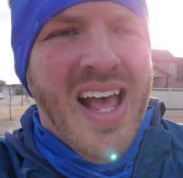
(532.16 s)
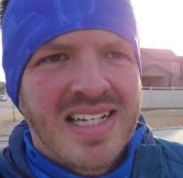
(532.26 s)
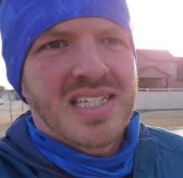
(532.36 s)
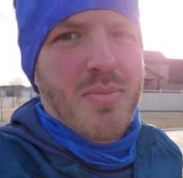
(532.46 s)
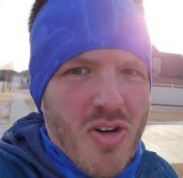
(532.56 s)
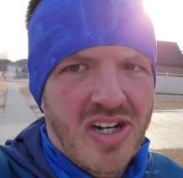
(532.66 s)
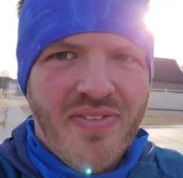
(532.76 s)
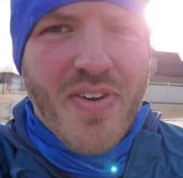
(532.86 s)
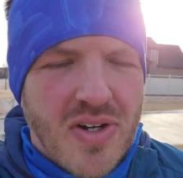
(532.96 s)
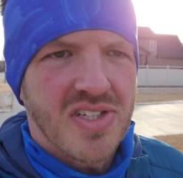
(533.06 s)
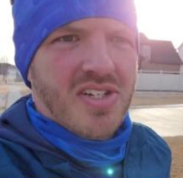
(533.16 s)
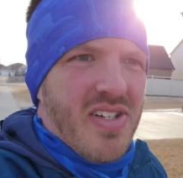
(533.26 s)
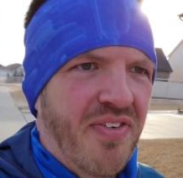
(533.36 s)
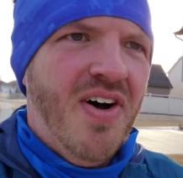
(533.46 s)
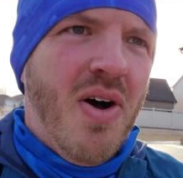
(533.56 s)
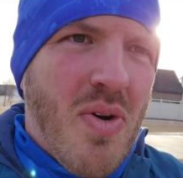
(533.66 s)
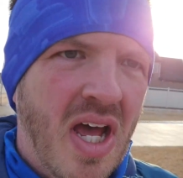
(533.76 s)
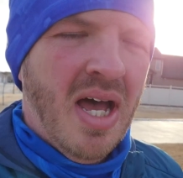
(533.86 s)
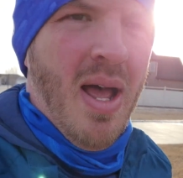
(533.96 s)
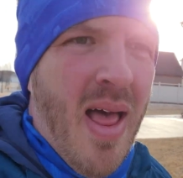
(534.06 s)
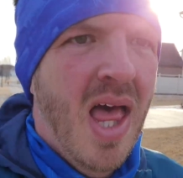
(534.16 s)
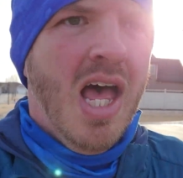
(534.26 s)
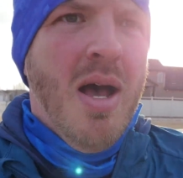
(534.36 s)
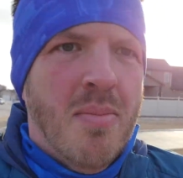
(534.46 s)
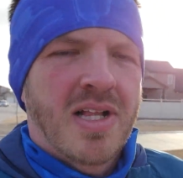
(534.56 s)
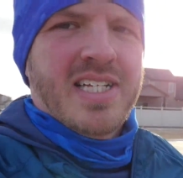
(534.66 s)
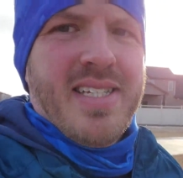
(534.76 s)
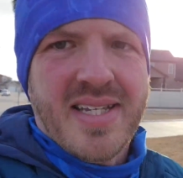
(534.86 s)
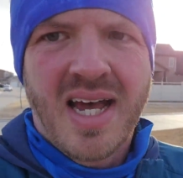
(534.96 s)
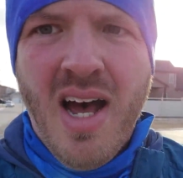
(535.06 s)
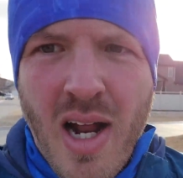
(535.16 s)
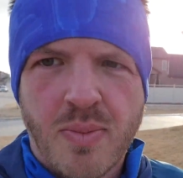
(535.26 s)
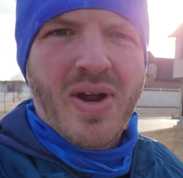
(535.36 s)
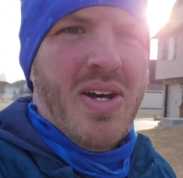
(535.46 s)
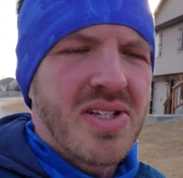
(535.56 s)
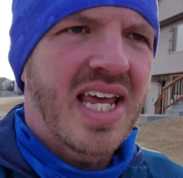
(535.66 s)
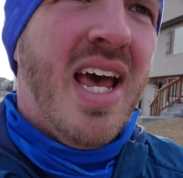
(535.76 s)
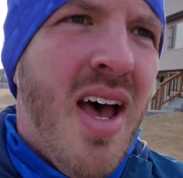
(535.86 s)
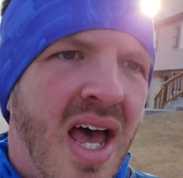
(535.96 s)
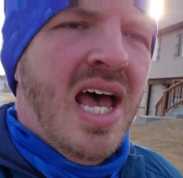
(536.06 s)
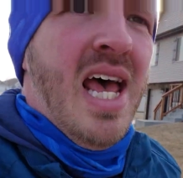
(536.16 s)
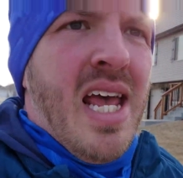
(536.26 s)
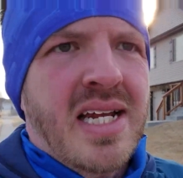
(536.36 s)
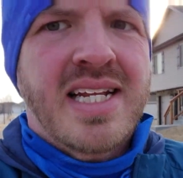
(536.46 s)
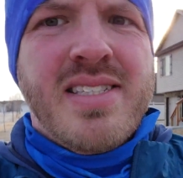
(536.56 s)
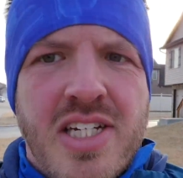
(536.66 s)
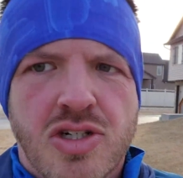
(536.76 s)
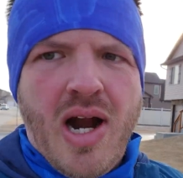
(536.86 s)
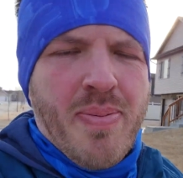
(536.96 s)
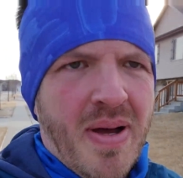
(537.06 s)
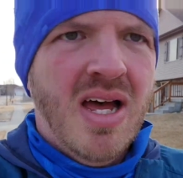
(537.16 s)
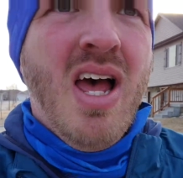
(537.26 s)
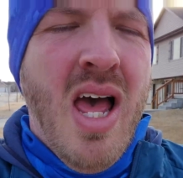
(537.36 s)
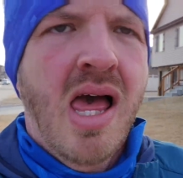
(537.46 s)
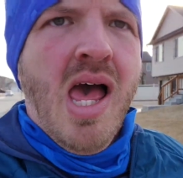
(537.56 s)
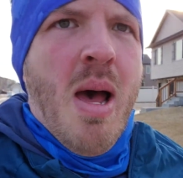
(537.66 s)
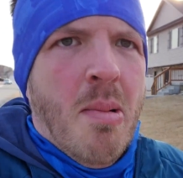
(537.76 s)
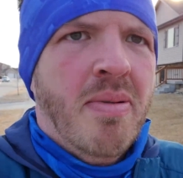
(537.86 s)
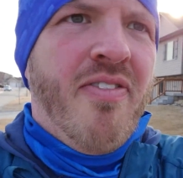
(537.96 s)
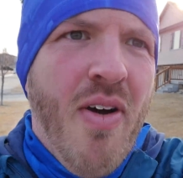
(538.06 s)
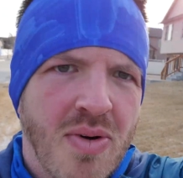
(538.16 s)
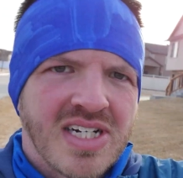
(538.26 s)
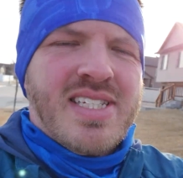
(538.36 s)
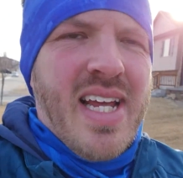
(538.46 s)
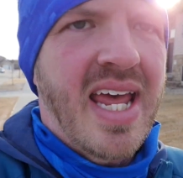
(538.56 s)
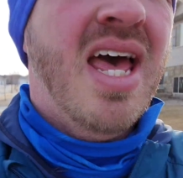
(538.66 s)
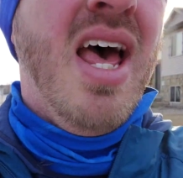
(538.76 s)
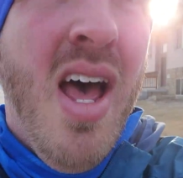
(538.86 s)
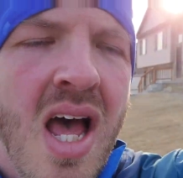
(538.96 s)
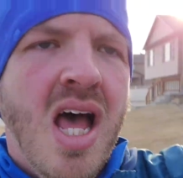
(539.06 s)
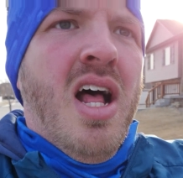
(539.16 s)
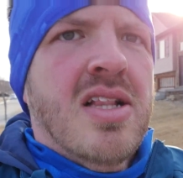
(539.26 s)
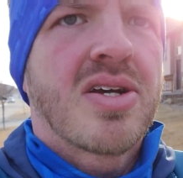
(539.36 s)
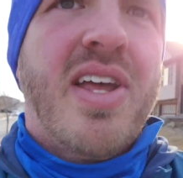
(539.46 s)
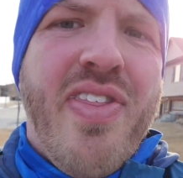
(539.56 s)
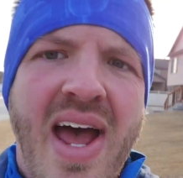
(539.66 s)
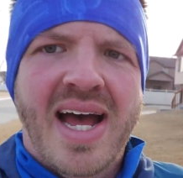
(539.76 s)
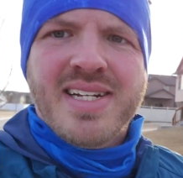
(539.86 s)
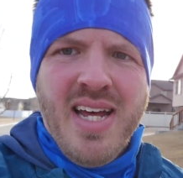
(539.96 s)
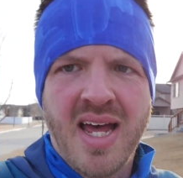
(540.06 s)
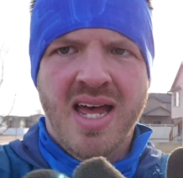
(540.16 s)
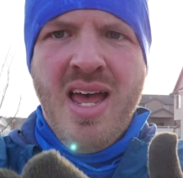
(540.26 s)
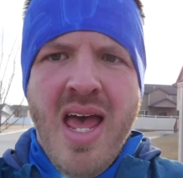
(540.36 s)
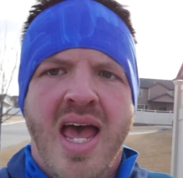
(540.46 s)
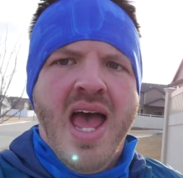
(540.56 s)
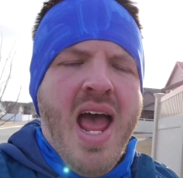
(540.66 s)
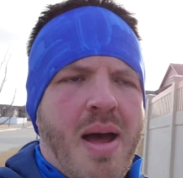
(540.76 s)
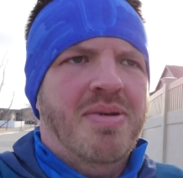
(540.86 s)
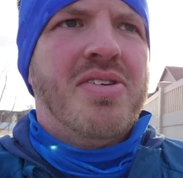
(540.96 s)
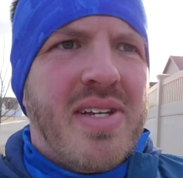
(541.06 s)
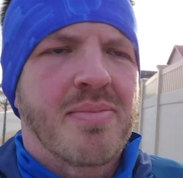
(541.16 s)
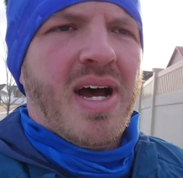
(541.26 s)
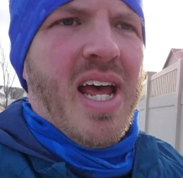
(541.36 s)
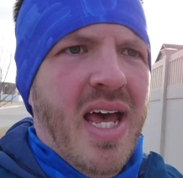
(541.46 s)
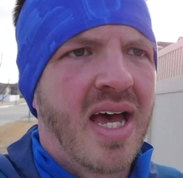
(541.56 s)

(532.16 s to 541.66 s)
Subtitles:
it's a little more difficult to use a phone. Plus, it's unwieldy. You can easily drop it. But if I wanted to say, look at that, I'm using my